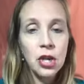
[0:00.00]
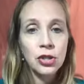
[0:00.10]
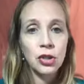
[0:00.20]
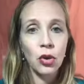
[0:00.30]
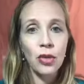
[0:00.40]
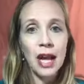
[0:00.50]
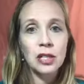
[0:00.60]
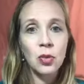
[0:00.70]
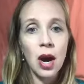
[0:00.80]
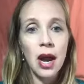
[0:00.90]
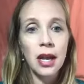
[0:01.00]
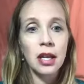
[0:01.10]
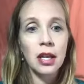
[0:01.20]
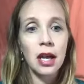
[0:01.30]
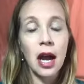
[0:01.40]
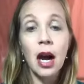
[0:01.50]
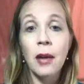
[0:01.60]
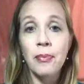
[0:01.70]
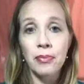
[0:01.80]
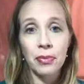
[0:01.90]
So that's why
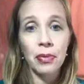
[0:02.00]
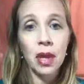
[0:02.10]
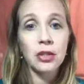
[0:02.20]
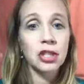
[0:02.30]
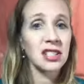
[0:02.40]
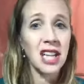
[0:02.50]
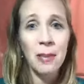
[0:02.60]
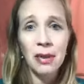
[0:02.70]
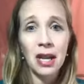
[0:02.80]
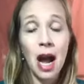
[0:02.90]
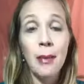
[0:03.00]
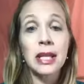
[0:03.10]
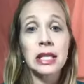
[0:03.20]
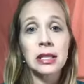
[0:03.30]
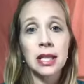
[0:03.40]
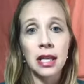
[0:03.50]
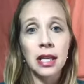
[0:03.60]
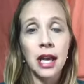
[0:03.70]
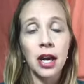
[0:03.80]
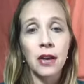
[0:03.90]
just type in the comments
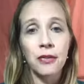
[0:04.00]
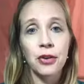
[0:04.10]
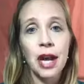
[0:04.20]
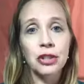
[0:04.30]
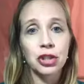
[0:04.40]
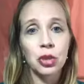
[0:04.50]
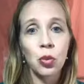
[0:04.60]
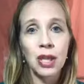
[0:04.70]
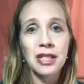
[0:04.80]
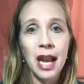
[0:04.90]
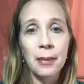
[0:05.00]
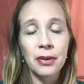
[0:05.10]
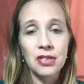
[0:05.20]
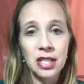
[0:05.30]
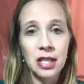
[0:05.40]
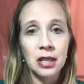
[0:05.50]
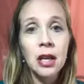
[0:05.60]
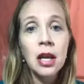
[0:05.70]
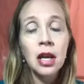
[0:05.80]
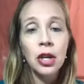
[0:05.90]
skincare if you're not sure what type of skin
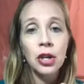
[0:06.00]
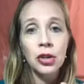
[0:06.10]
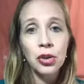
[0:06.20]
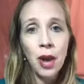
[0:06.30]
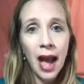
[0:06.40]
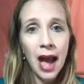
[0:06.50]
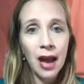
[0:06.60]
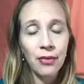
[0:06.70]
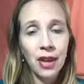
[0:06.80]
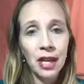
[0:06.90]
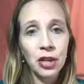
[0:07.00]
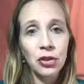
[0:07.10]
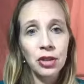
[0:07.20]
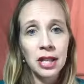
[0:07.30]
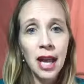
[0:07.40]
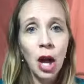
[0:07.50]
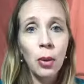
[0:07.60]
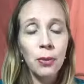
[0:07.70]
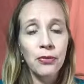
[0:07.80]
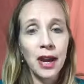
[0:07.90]
you have and you need
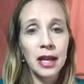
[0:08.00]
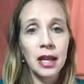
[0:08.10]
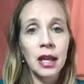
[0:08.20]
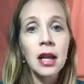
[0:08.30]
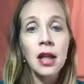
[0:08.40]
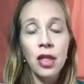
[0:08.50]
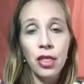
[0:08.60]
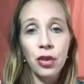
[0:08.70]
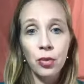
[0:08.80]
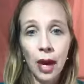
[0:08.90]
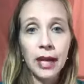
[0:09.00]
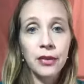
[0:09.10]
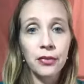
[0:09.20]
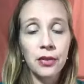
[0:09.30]
help finding the right